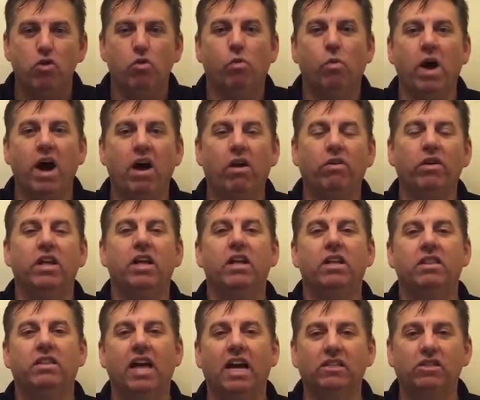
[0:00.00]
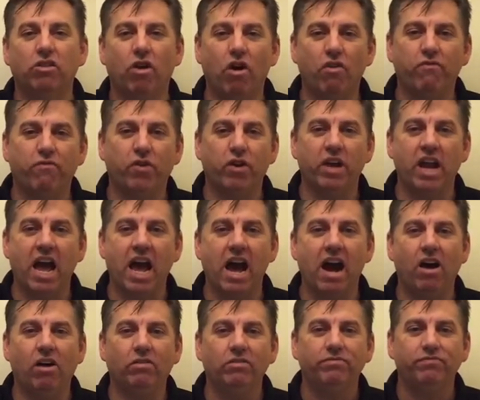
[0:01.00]
Well, that's all for
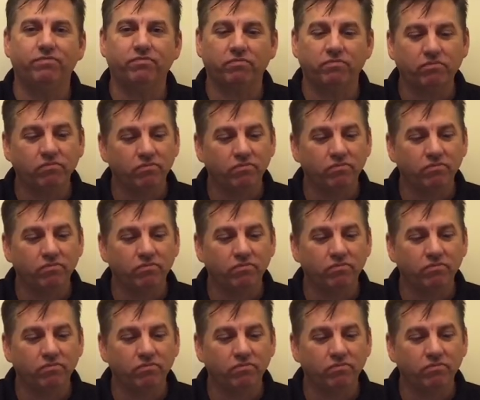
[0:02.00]
now.